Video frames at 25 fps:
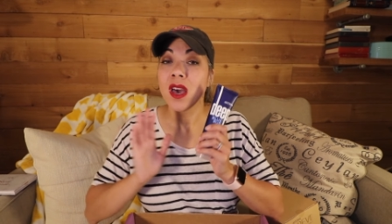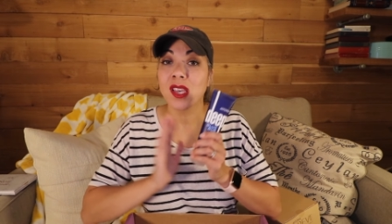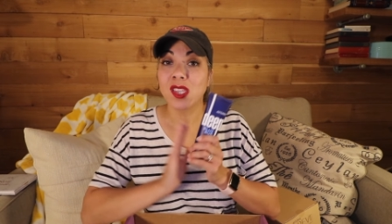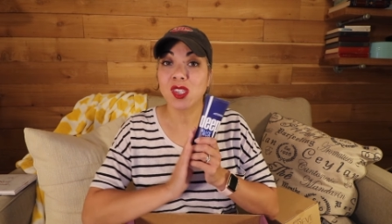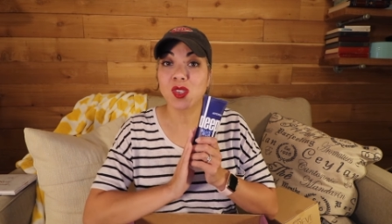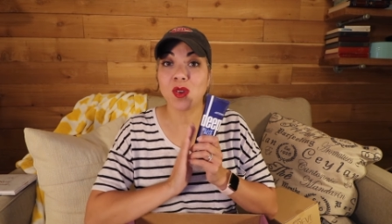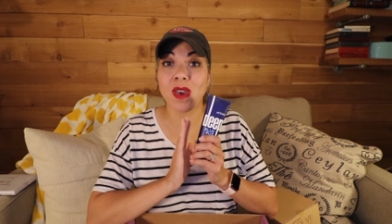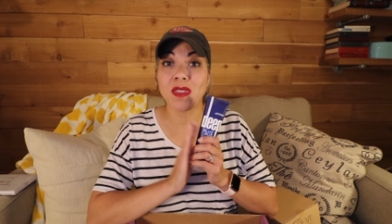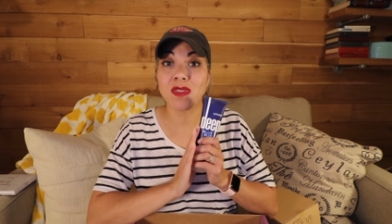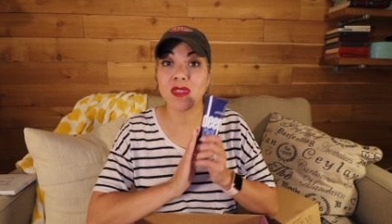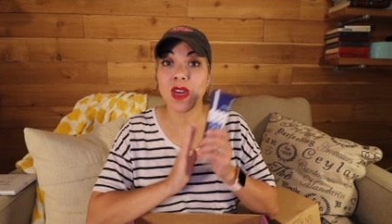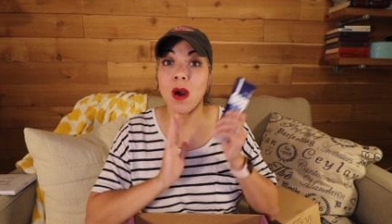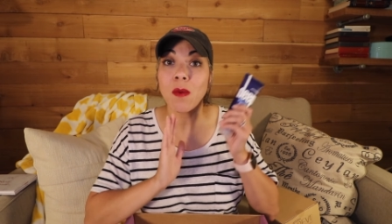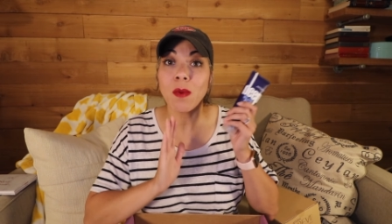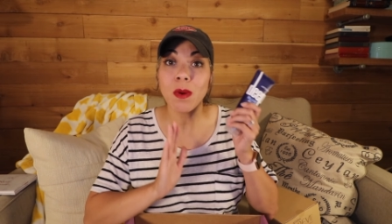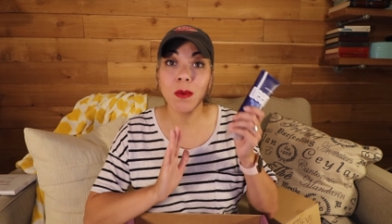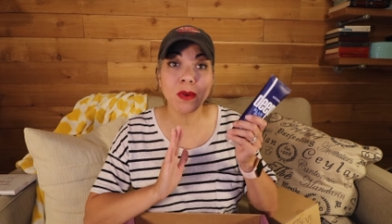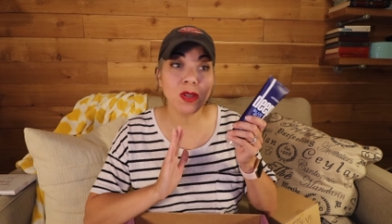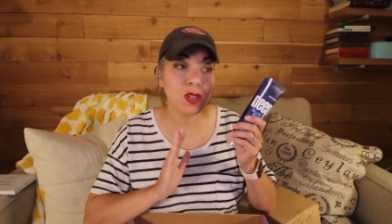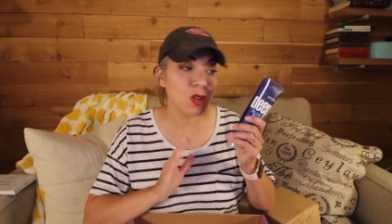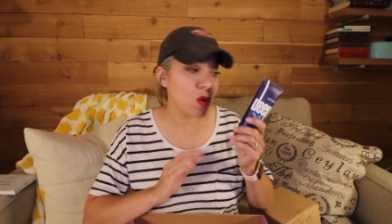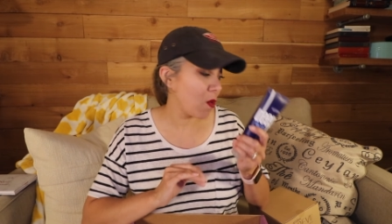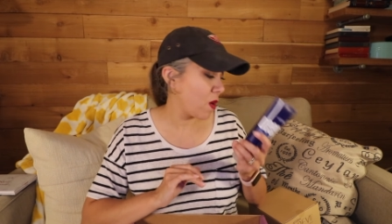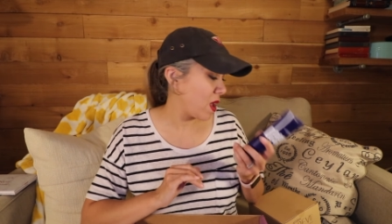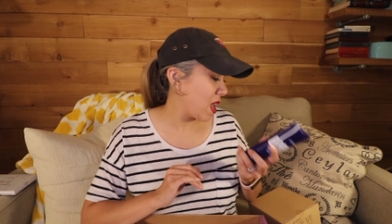So I thought we
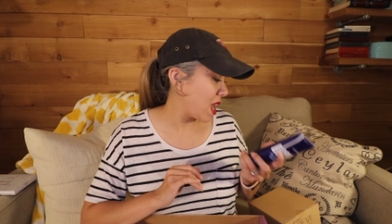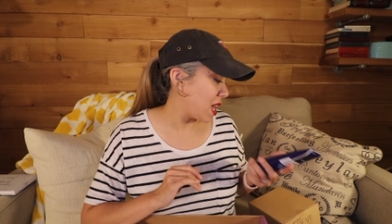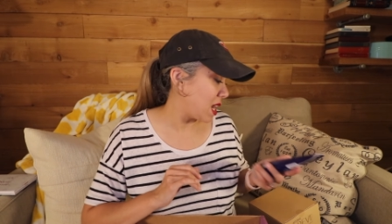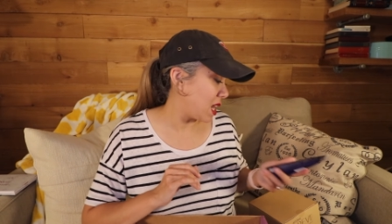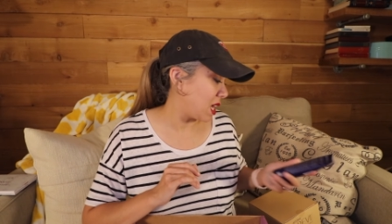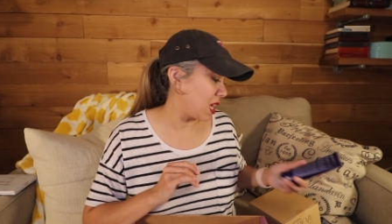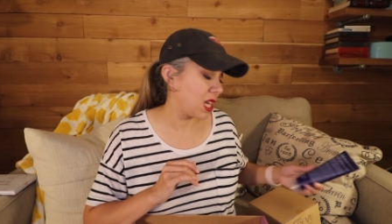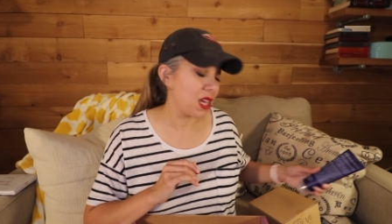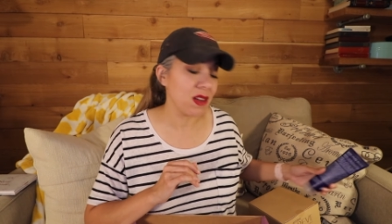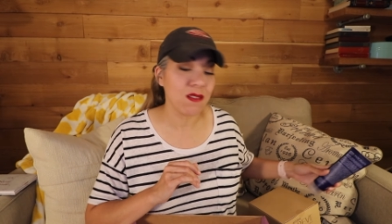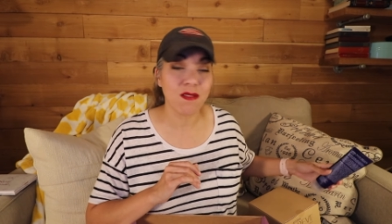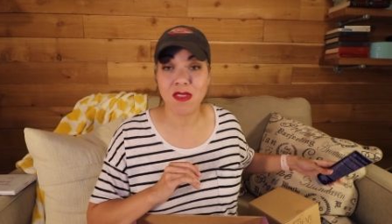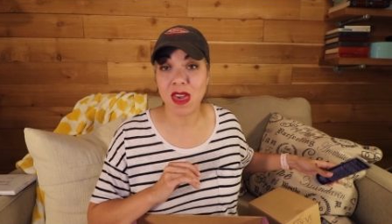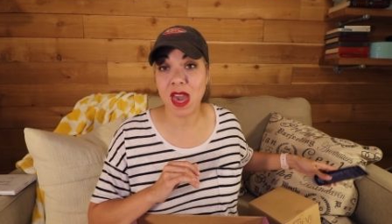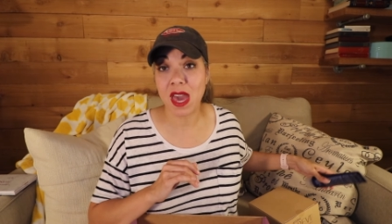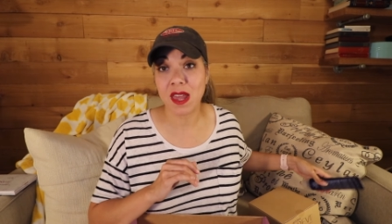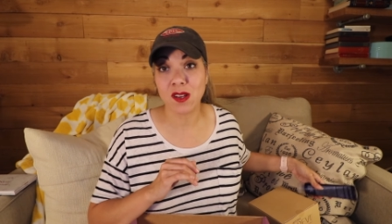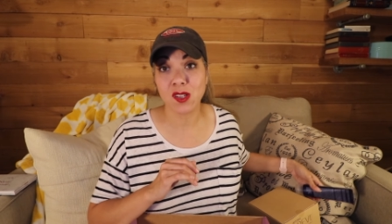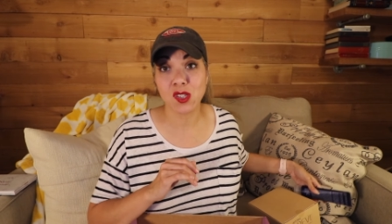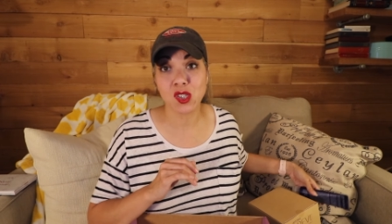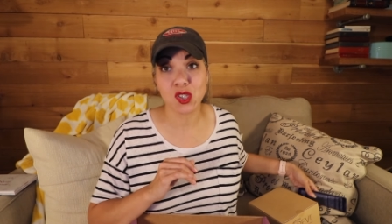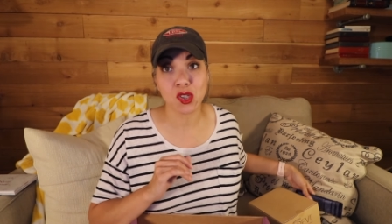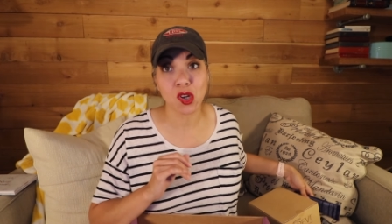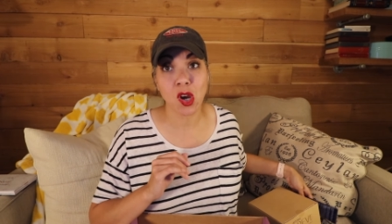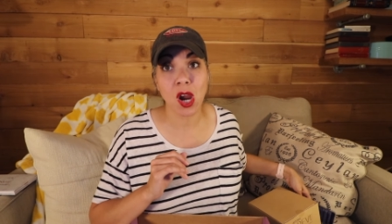would go ahead and give that
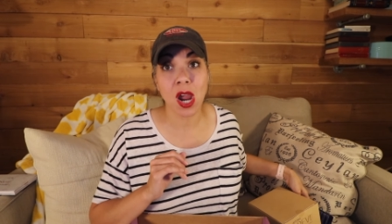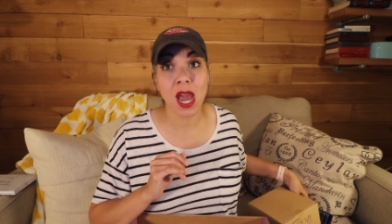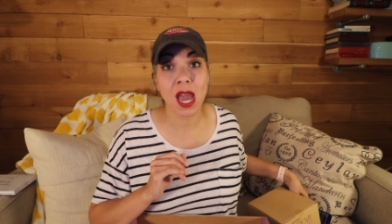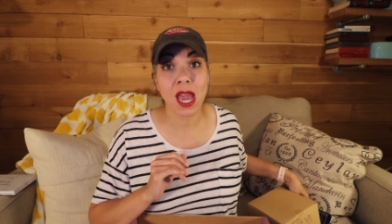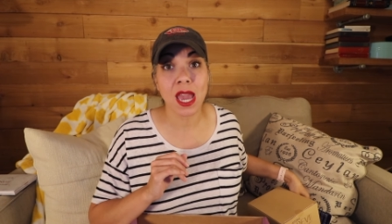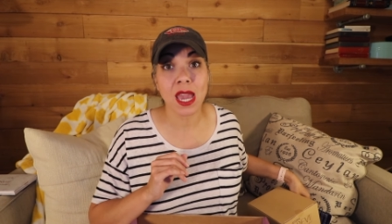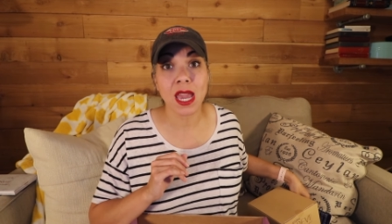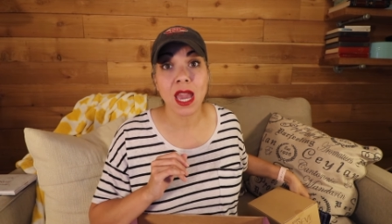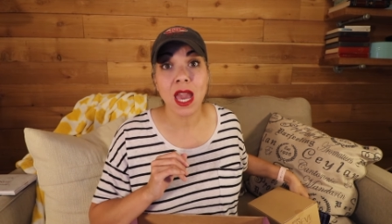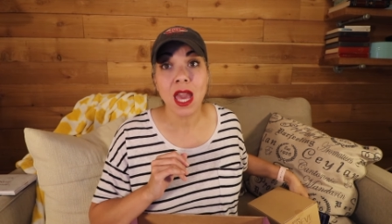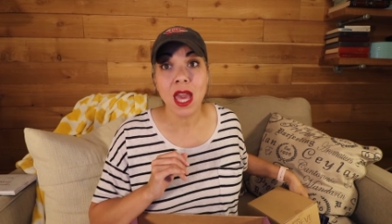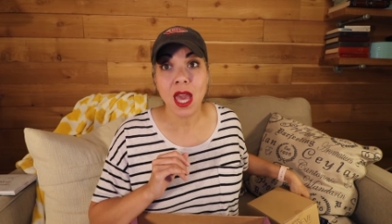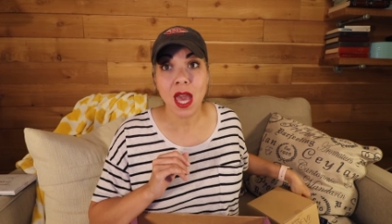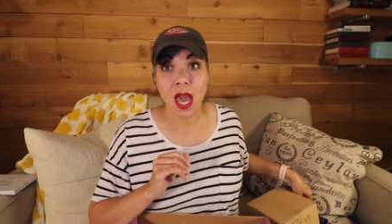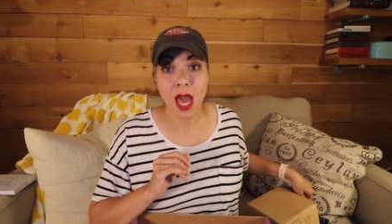a try,